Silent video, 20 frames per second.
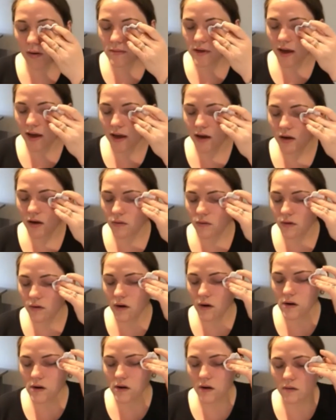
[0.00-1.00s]
down,
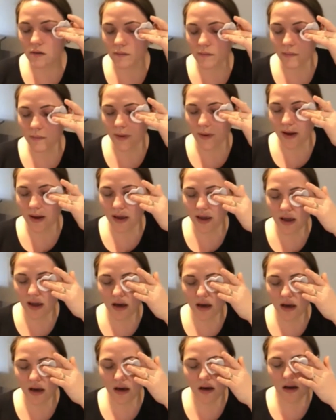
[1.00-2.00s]
back
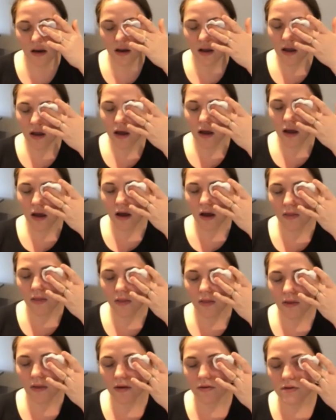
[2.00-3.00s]
in,
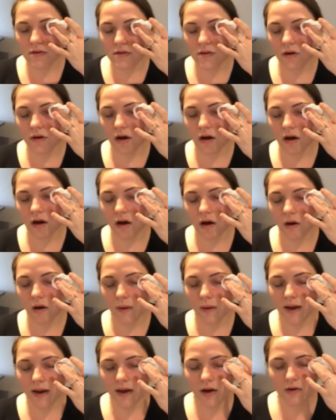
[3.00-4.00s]
and then just
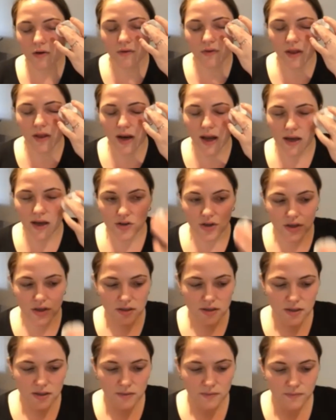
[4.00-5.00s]
away over the
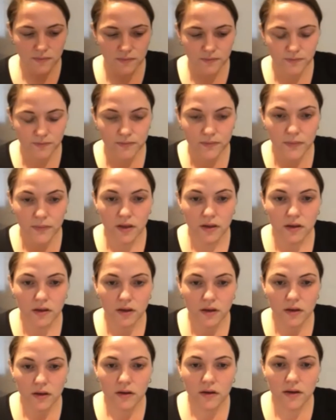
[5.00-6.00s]
lashes.
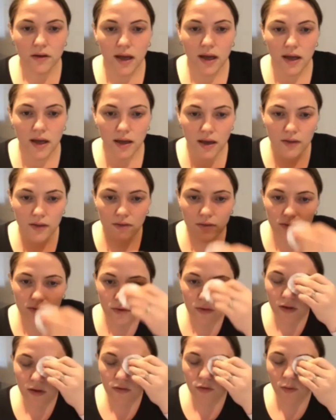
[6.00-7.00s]
Okay, and
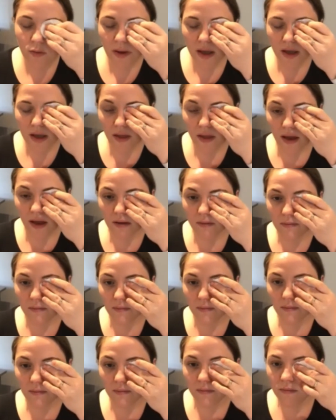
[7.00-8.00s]
do that, repeat that,
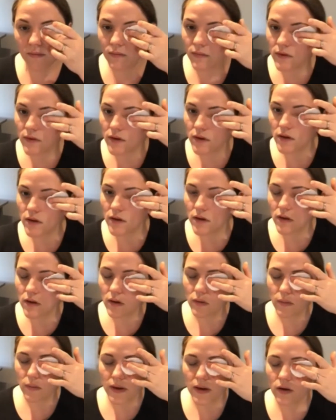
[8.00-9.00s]

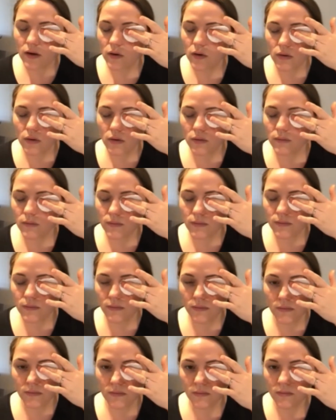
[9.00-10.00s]
wiggle,
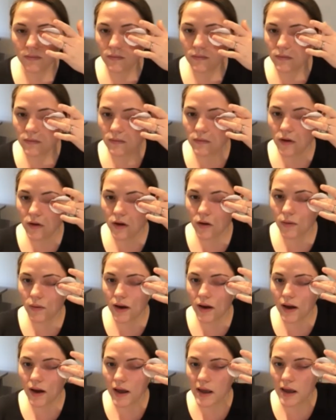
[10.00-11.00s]

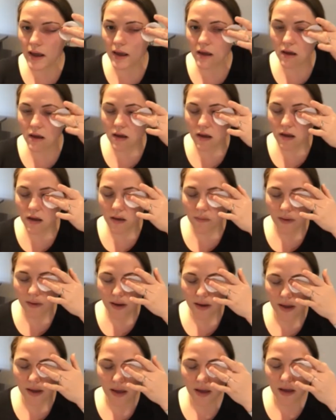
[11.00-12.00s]
away,
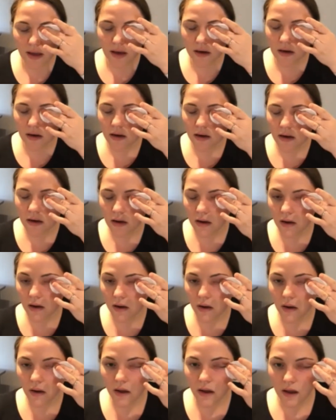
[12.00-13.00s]
back in,
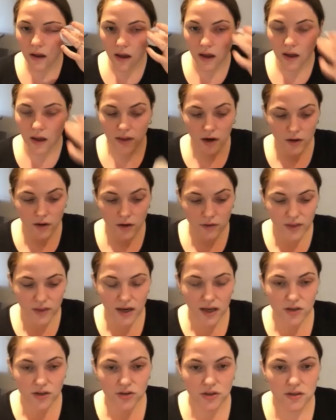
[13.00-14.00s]
and then over the
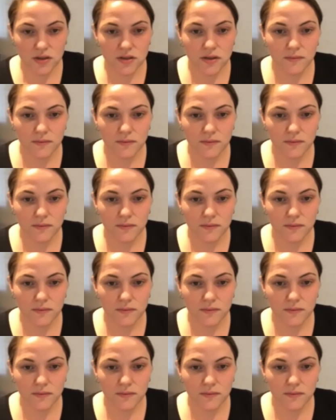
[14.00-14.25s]
lashes.